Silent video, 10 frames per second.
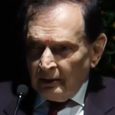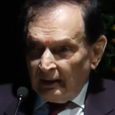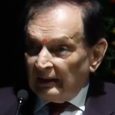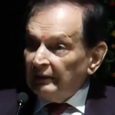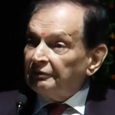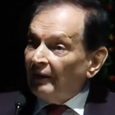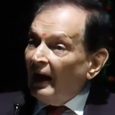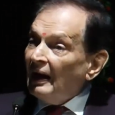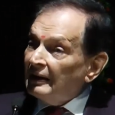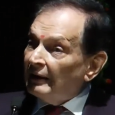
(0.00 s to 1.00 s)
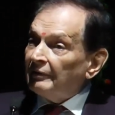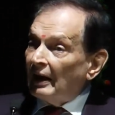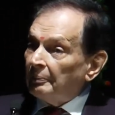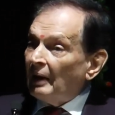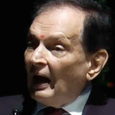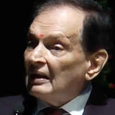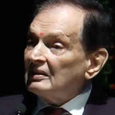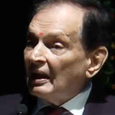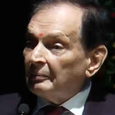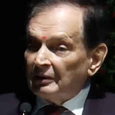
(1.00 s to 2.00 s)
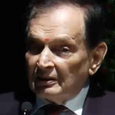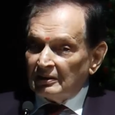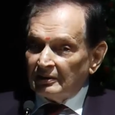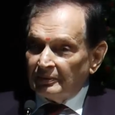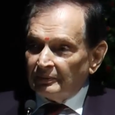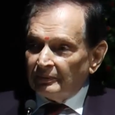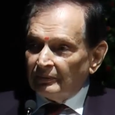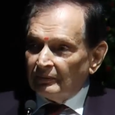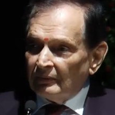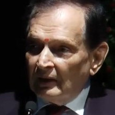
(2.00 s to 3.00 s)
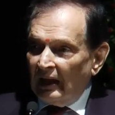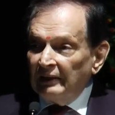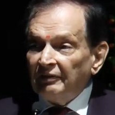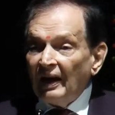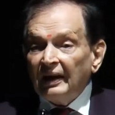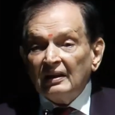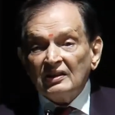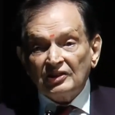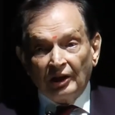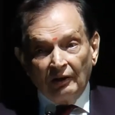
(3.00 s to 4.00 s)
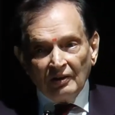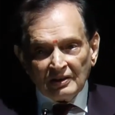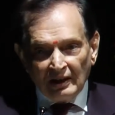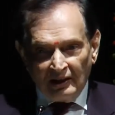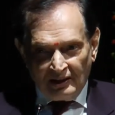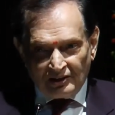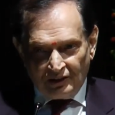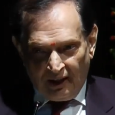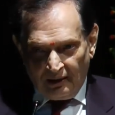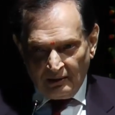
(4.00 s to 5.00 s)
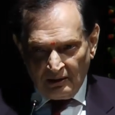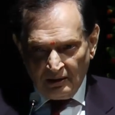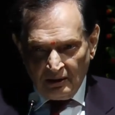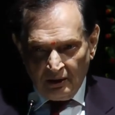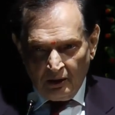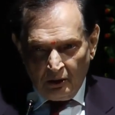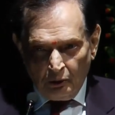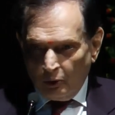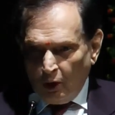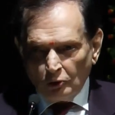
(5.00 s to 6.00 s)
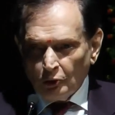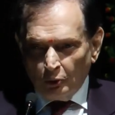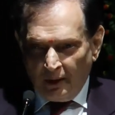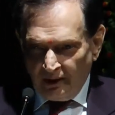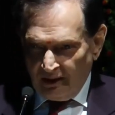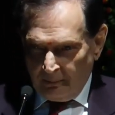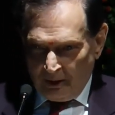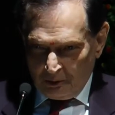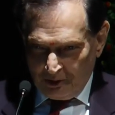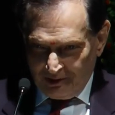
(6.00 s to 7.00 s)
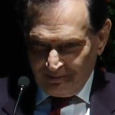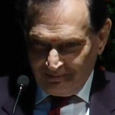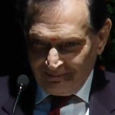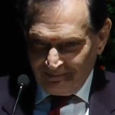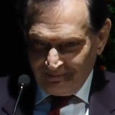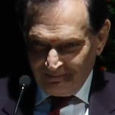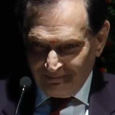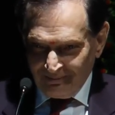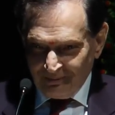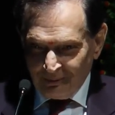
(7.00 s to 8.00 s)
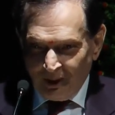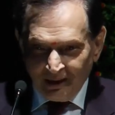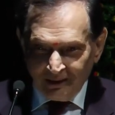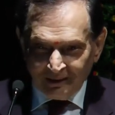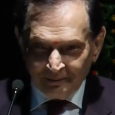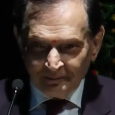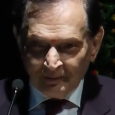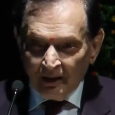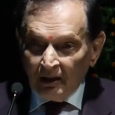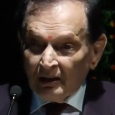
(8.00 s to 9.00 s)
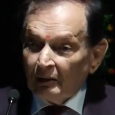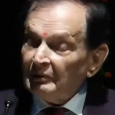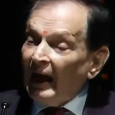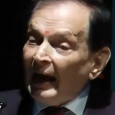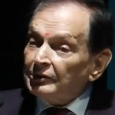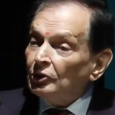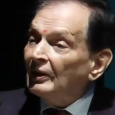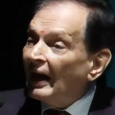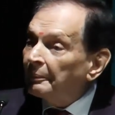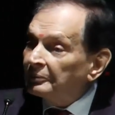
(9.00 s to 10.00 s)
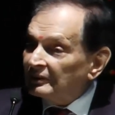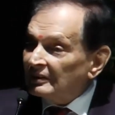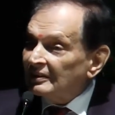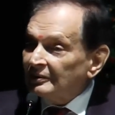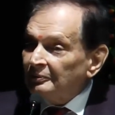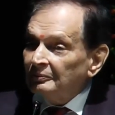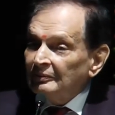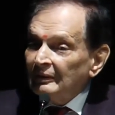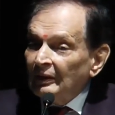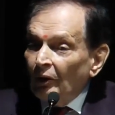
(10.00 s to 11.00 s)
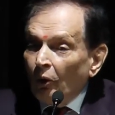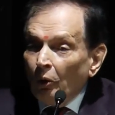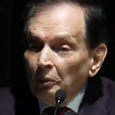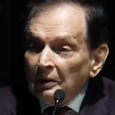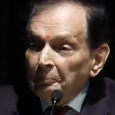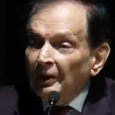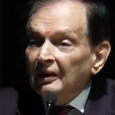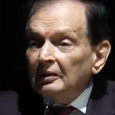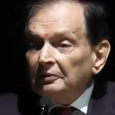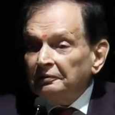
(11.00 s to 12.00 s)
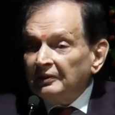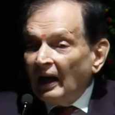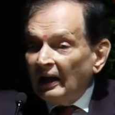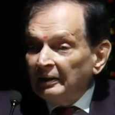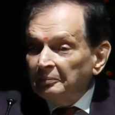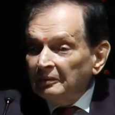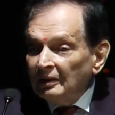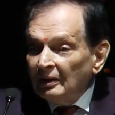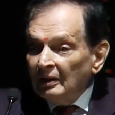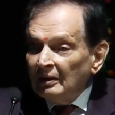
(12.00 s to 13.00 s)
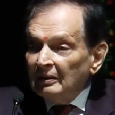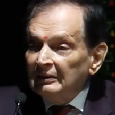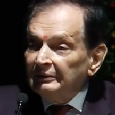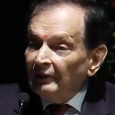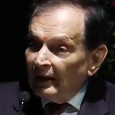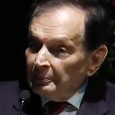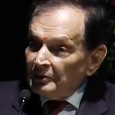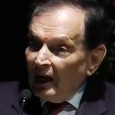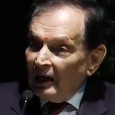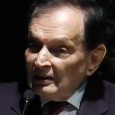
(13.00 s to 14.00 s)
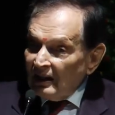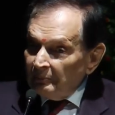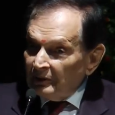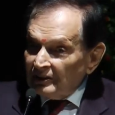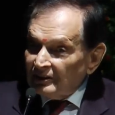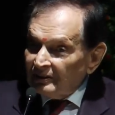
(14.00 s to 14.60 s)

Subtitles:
that if I develop Alzheimer's, and if I get a serious illness, then you are not to do anything about it. Right? No, it actually happened. Over a period of time, he developed Alzheimer's.